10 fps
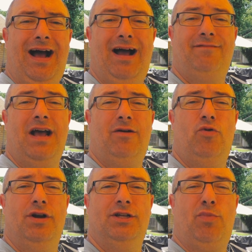I've got
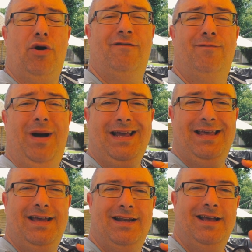one as part of my
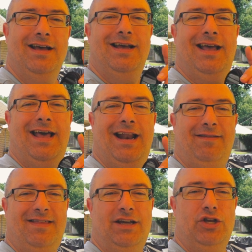kit, and
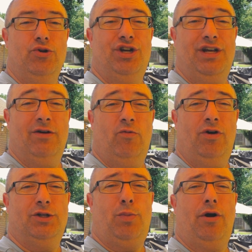I think you should get
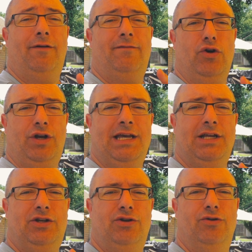one as part of your
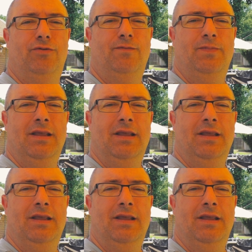kit too.